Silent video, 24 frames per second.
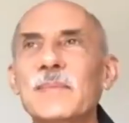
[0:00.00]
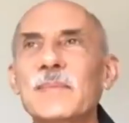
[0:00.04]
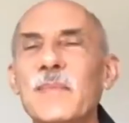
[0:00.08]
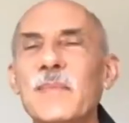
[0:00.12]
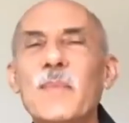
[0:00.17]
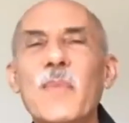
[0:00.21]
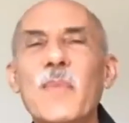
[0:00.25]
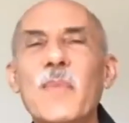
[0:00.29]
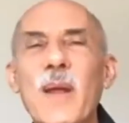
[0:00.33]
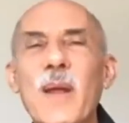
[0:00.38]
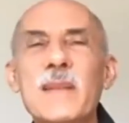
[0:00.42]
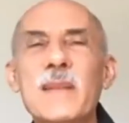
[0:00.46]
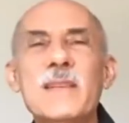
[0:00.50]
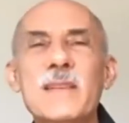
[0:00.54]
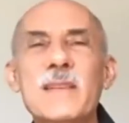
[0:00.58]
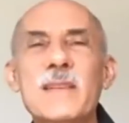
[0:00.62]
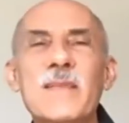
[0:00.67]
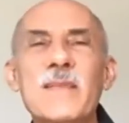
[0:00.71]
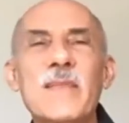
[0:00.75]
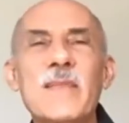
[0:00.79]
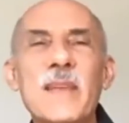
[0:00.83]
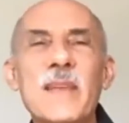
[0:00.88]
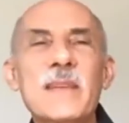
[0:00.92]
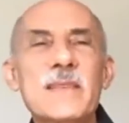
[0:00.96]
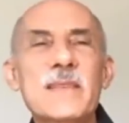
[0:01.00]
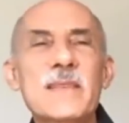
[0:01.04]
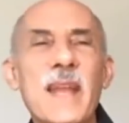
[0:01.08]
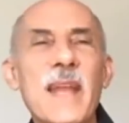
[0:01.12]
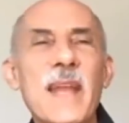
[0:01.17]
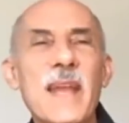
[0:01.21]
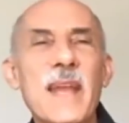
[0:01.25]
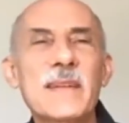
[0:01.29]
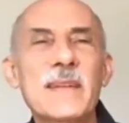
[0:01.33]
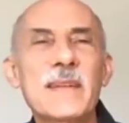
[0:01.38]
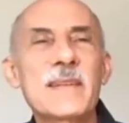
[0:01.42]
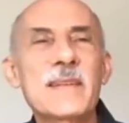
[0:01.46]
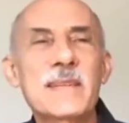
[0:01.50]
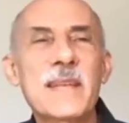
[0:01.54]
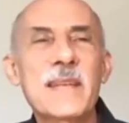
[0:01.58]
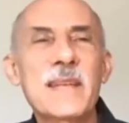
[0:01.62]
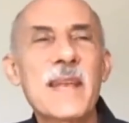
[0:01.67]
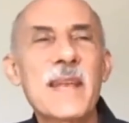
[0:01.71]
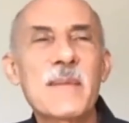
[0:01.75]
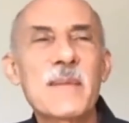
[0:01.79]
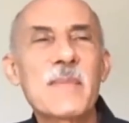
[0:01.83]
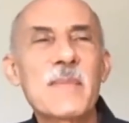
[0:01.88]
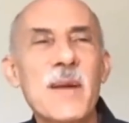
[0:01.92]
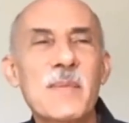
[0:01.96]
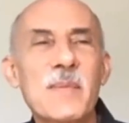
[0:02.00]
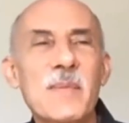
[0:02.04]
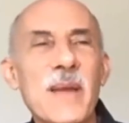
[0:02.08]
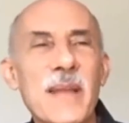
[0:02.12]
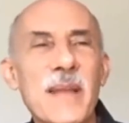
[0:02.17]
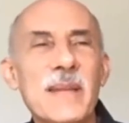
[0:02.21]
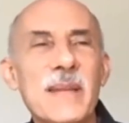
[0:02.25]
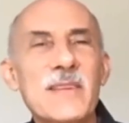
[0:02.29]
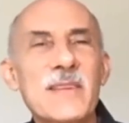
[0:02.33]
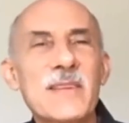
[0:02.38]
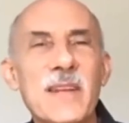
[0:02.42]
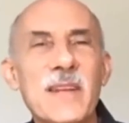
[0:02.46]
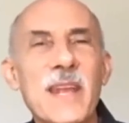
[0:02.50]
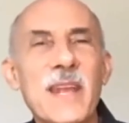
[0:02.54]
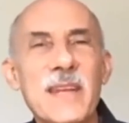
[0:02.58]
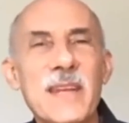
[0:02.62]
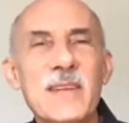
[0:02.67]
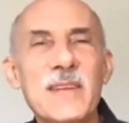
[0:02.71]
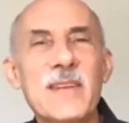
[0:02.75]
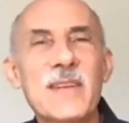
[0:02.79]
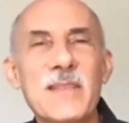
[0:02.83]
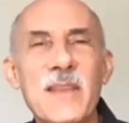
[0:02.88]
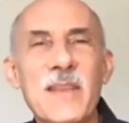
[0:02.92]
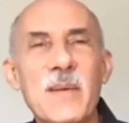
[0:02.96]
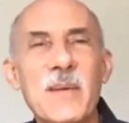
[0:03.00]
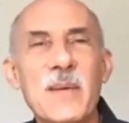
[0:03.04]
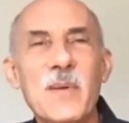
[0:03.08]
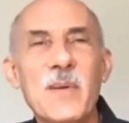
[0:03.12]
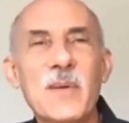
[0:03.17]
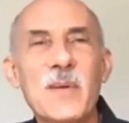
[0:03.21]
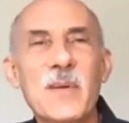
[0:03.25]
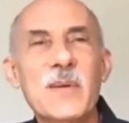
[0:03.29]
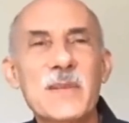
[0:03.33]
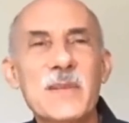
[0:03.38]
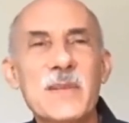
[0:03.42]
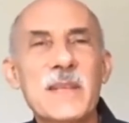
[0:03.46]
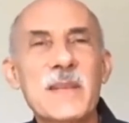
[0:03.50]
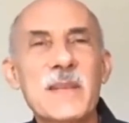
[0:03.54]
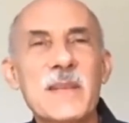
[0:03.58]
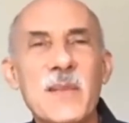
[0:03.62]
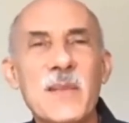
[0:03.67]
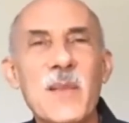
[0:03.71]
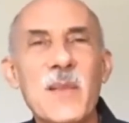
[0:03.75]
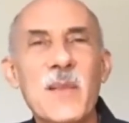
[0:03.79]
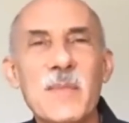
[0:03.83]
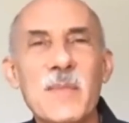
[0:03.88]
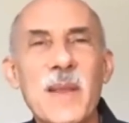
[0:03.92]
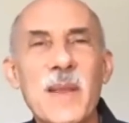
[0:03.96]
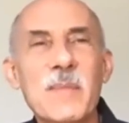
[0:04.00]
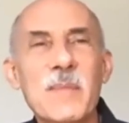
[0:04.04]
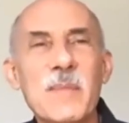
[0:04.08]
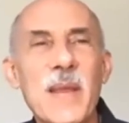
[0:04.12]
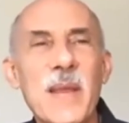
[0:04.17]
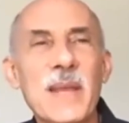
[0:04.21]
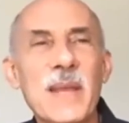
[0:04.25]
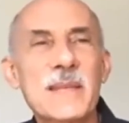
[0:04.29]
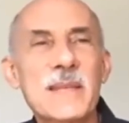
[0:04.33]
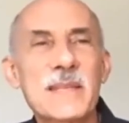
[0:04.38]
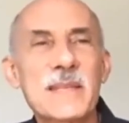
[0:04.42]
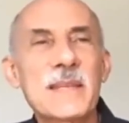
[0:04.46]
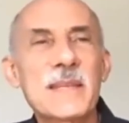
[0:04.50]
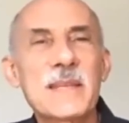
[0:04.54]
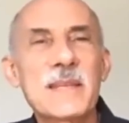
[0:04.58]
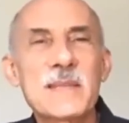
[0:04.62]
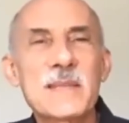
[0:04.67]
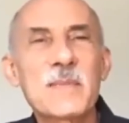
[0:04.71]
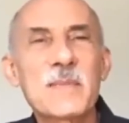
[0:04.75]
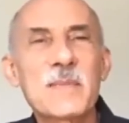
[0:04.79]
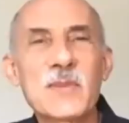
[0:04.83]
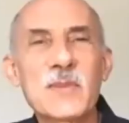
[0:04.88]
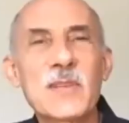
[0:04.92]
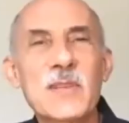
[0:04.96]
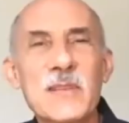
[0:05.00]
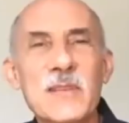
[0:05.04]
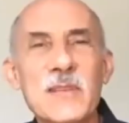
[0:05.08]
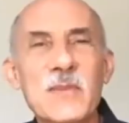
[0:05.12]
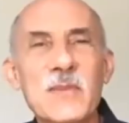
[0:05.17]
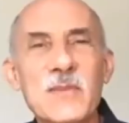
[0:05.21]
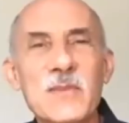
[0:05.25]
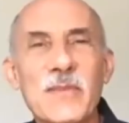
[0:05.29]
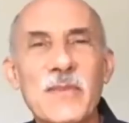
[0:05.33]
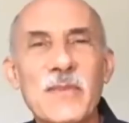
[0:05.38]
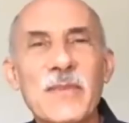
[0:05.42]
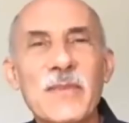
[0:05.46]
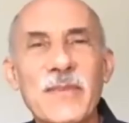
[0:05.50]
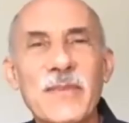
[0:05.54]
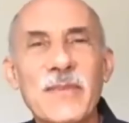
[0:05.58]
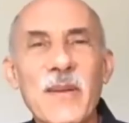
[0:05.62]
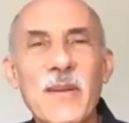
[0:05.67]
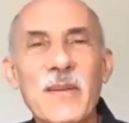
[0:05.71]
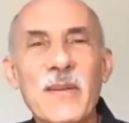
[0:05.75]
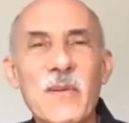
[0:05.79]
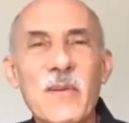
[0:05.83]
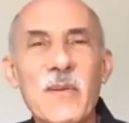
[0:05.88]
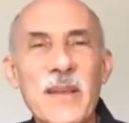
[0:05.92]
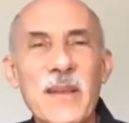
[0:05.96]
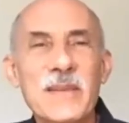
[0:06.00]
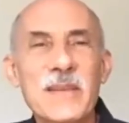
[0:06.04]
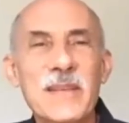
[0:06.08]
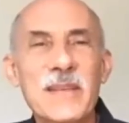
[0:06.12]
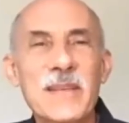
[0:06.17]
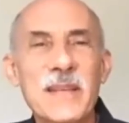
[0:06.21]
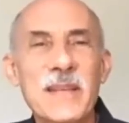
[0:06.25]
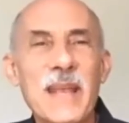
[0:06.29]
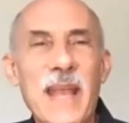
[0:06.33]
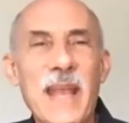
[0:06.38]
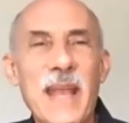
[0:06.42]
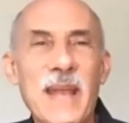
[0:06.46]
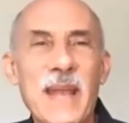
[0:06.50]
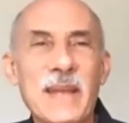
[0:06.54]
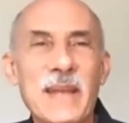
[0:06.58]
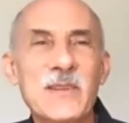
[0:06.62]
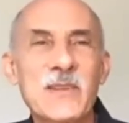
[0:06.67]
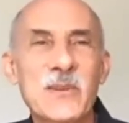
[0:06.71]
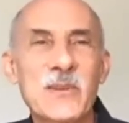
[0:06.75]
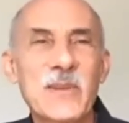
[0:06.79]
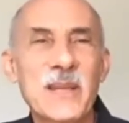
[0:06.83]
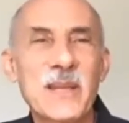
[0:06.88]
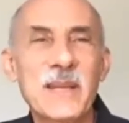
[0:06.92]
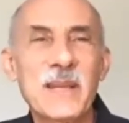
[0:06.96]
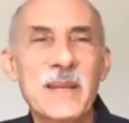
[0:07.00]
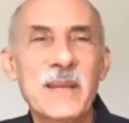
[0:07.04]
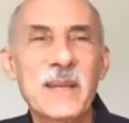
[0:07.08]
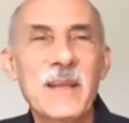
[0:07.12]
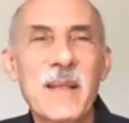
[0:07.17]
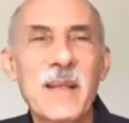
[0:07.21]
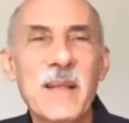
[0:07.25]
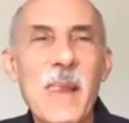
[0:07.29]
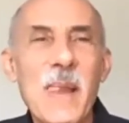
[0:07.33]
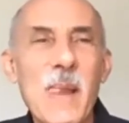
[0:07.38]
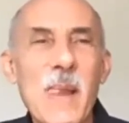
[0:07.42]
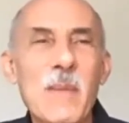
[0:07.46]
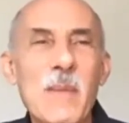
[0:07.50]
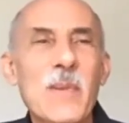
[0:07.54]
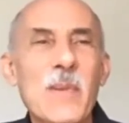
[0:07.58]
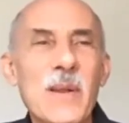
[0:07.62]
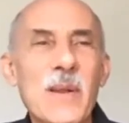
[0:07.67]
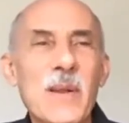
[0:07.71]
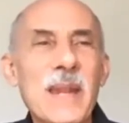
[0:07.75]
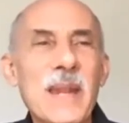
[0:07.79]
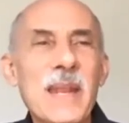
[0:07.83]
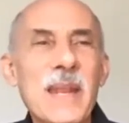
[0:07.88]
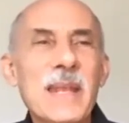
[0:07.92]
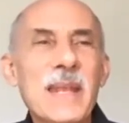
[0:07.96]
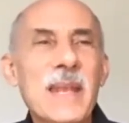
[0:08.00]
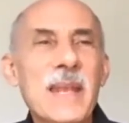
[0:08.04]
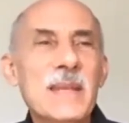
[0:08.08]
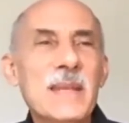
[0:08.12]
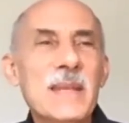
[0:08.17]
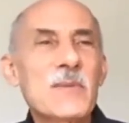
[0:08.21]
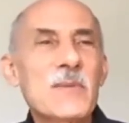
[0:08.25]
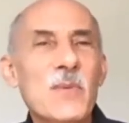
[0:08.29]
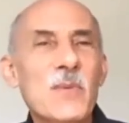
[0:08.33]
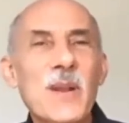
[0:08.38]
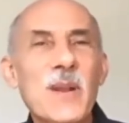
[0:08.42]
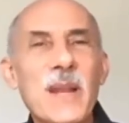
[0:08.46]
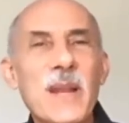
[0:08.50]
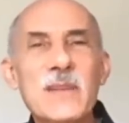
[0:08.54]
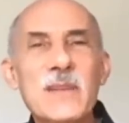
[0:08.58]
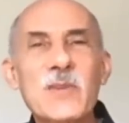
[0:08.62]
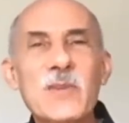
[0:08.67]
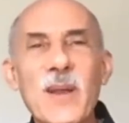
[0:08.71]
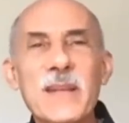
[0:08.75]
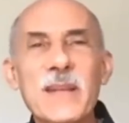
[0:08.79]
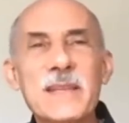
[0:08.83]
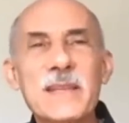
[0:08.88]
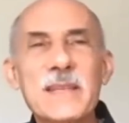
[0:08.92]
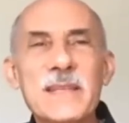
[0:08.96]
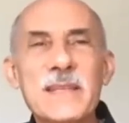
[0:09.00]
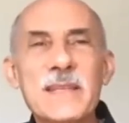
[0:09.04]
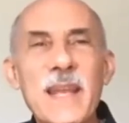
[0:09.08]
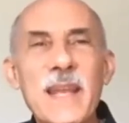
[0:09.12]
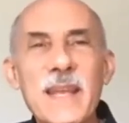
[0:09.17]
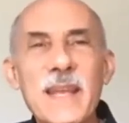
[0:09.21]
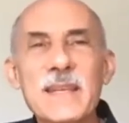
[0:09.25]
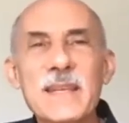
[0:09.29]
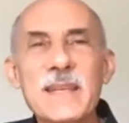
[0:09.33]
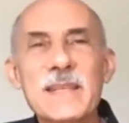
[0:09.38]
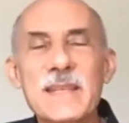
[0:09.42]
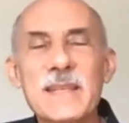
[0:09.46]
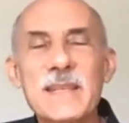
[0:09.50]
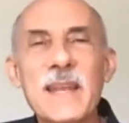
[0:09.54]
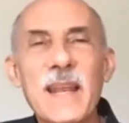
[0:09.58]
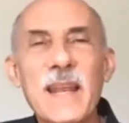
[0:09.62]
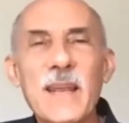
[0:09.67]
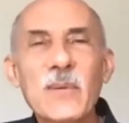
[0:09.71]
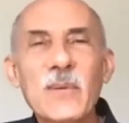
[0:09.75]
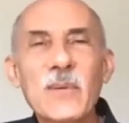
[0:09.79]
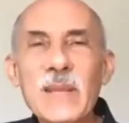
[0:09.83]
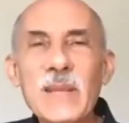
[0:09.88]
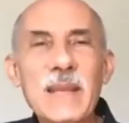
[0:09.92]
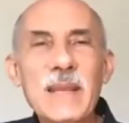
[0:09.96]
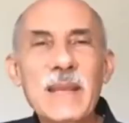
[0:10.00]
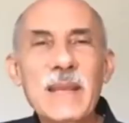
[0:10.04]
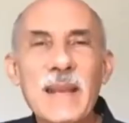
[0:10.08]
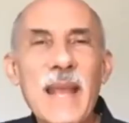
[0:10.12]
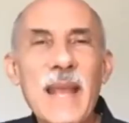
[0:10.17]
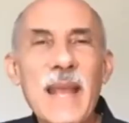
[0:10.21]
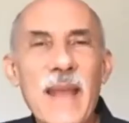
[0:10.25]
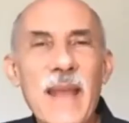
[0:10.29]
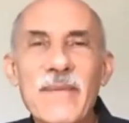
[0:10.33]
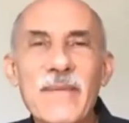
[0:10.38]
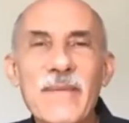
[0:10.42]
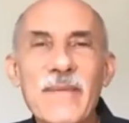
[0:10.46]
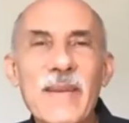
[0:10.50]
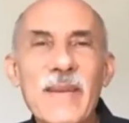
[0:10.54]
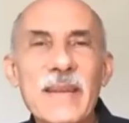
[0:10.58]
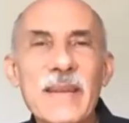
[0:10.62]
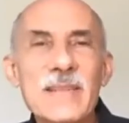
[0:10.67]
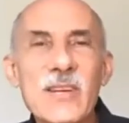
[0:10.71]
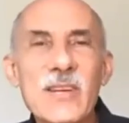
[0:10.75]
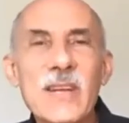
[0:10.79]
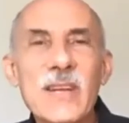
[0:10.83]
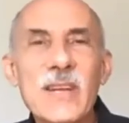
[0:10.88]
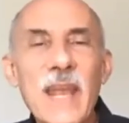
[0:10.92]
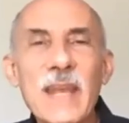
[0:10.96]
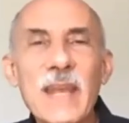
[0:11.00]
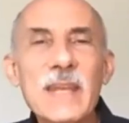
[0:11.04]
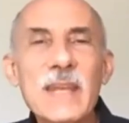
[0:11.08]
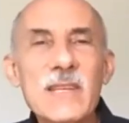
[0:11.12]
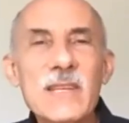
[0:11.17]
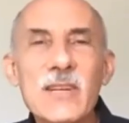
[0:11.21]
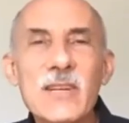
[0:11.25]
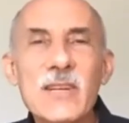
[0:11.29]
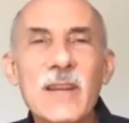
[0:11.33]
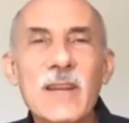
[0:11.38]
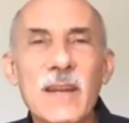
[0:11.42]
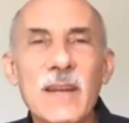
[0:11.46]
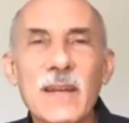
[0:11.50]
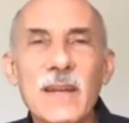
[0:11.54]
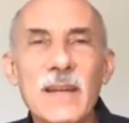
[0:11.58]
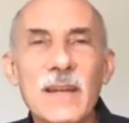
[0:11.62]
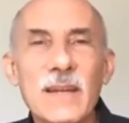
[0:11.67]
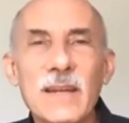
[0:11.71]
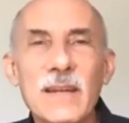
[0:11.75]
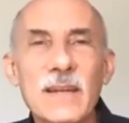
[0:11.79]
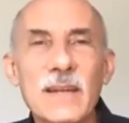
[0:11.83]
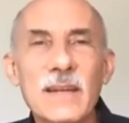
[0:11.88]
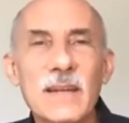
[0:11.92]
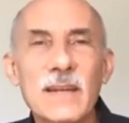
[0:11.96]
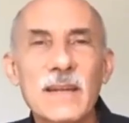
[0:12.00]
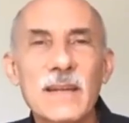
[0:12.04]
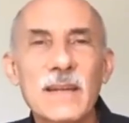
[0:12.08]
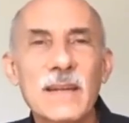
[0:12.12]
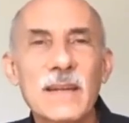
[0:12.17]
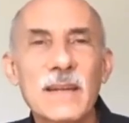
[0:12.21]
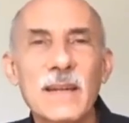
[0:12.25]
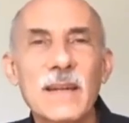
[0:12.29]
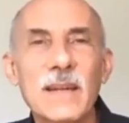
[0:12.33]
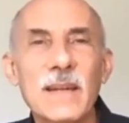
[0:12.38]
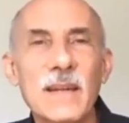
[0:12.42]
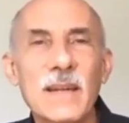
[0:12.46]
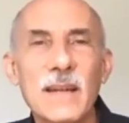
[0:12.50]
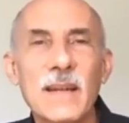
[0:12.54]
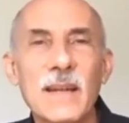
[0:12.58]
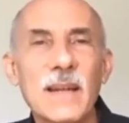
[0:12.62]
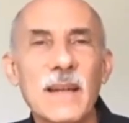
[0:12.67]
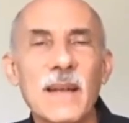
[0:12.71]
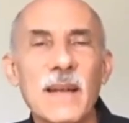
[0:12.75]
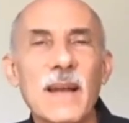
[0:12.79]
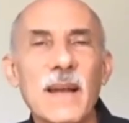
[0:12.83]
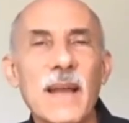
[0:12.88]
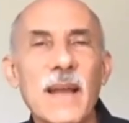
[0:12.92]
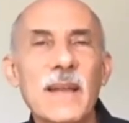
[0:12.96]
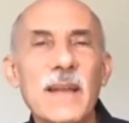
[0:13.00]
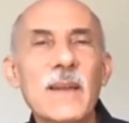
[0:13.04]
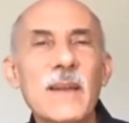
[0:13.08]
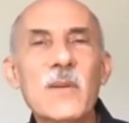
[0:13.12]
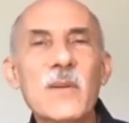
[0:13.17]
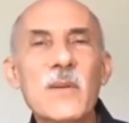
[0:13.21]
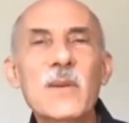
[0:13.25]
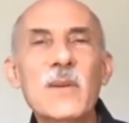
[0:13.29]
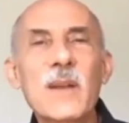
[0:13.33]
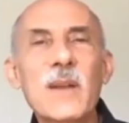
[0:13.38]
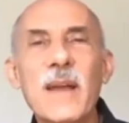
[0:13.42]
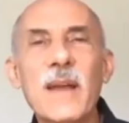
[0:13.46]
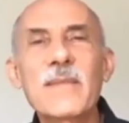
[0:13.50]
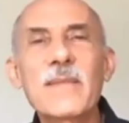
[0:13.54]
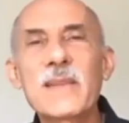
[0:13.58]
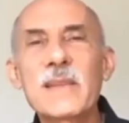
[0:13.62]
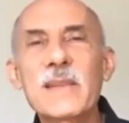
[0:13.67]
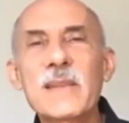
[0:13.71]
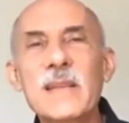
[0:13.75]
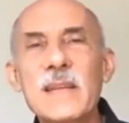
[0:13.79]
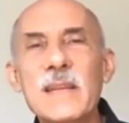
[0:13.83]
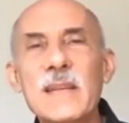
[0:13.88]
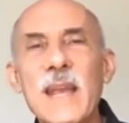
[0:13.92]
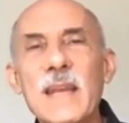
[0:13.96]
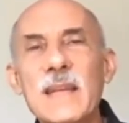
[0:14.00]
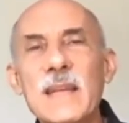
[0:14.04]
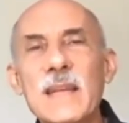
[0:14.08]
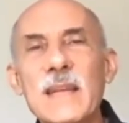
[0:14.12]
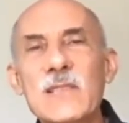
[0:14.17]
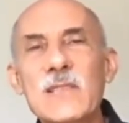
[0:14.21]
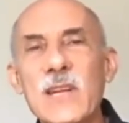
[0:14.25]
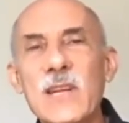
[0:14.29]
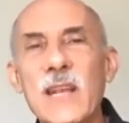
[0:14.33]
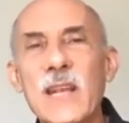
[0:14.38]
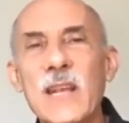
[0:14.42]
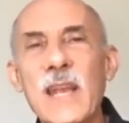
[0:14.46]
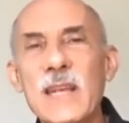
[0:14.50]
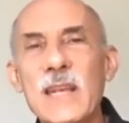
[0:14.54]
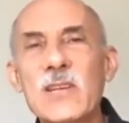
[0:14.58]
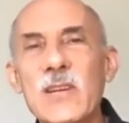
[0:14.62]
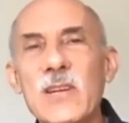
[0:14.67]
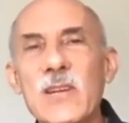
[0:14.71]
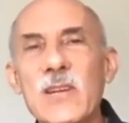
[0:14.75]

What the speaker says: positive things I had to say about my education there, because the alumni magazine is mostly used for fundraising, actually. But in any case, what I tried to say is that I only got half an education. I had a good Ivy League education